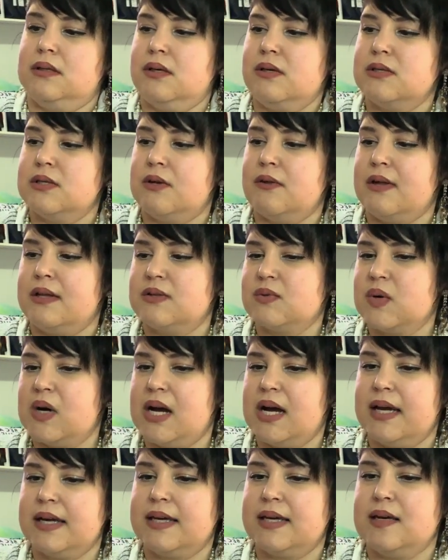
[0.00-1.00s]
So that's
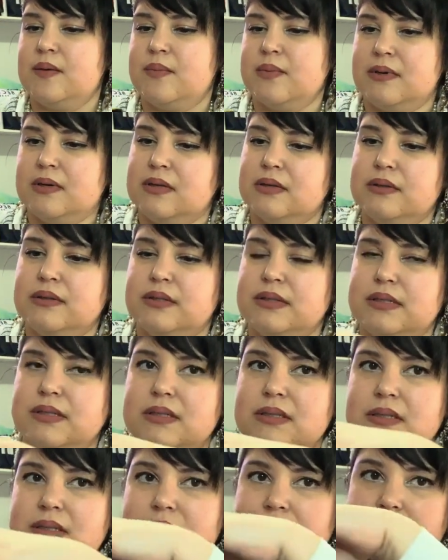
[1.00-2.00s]
why I keep it
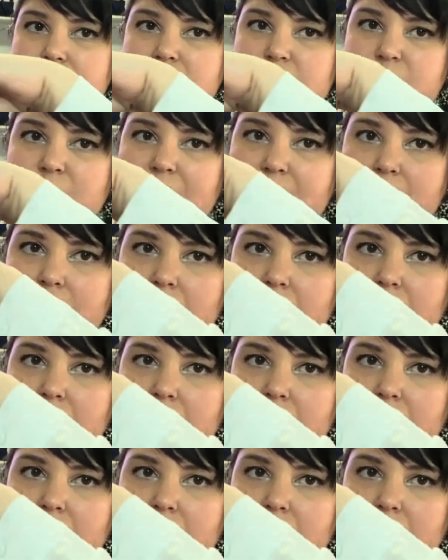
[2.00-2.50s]
zipped when I'm